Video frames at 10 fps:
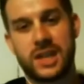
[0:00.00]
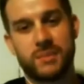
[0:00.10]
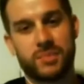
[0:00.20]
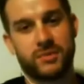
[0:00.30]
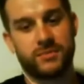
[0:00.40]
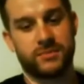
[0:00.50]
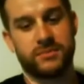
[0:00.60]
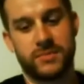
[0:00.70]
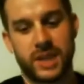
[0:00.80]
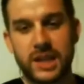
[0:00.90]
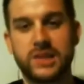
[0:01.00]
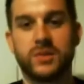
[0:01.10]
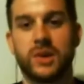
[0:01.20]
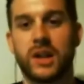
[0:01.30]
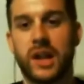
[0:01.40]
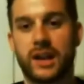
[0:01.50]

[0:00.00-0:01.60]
to keep them into it.